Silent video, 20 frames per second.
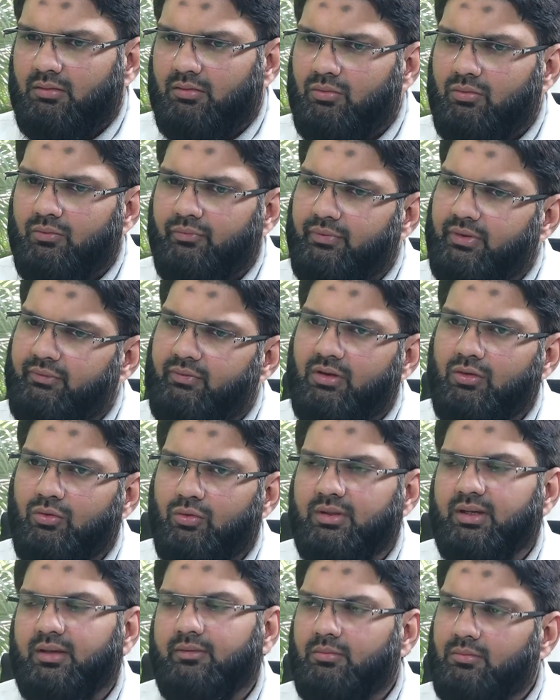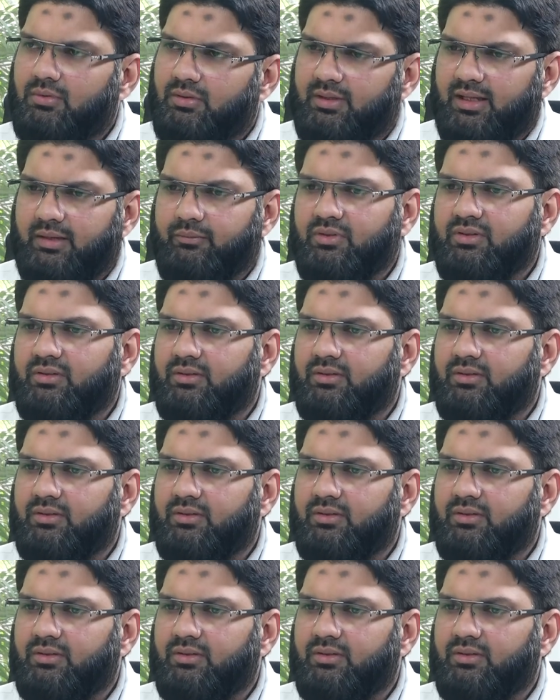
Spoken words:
So we will know that from the time we